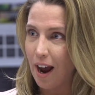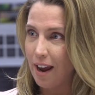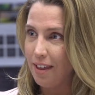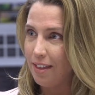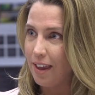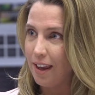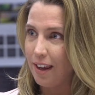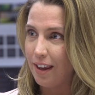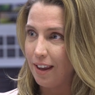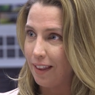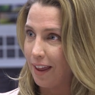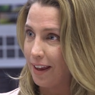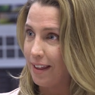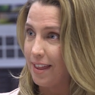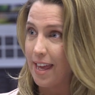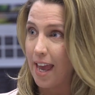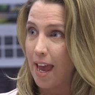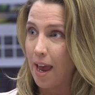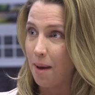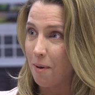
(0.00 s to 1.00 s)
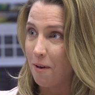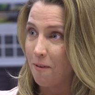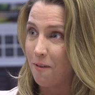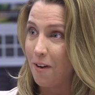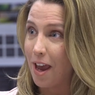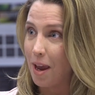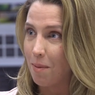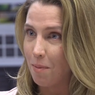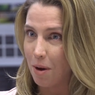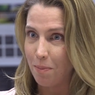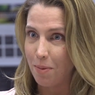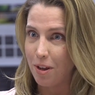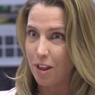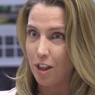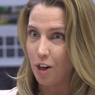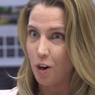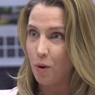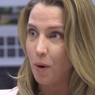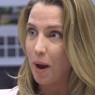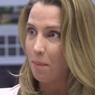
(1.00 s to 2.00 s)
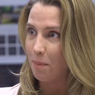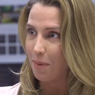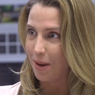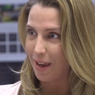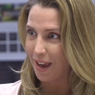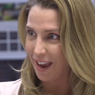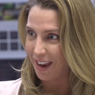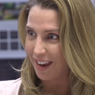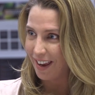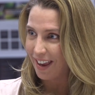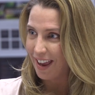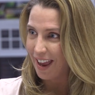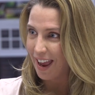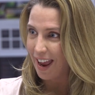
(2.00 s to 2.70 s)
I think like the MFA might be the new MBA,